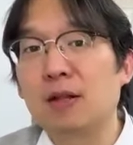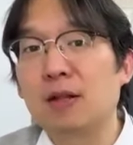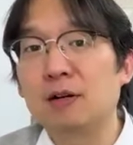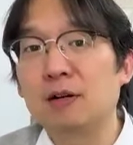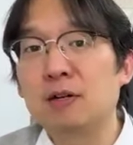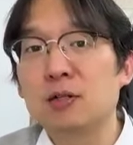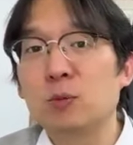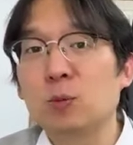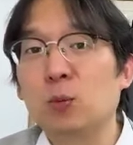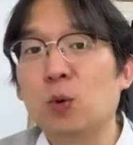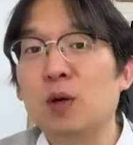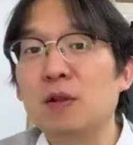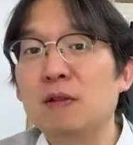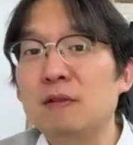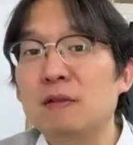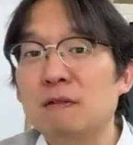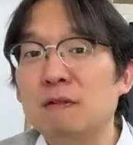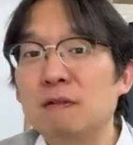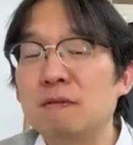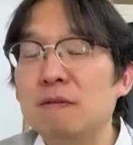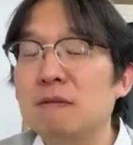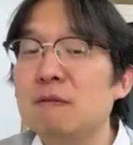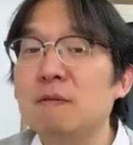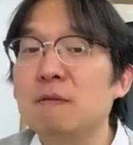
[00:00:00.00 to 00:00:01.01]
there's one
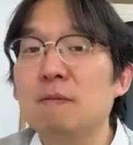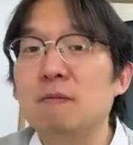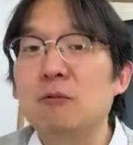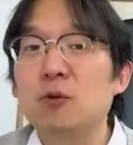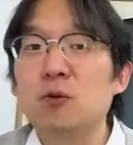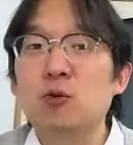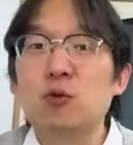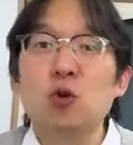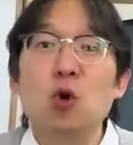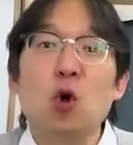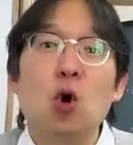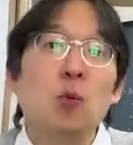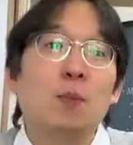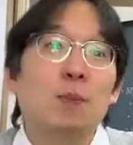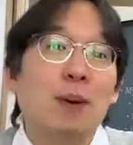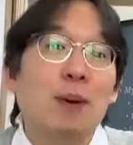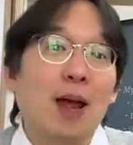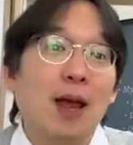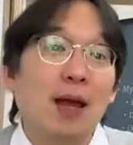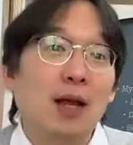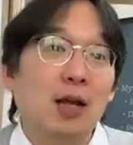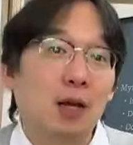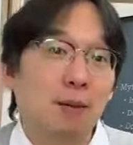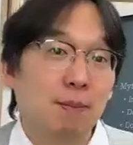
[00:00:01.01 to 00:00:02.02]

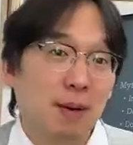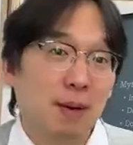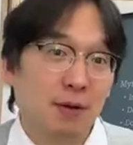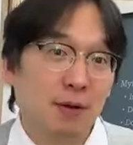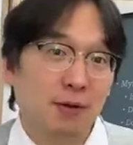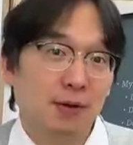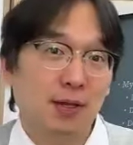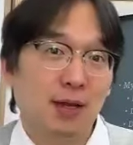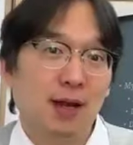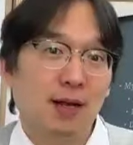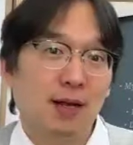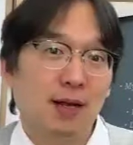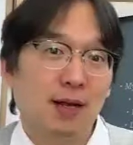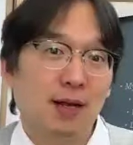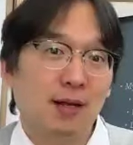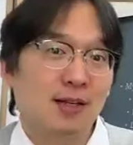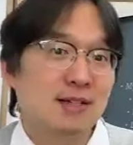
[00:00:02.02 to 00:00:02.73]
drawback about that.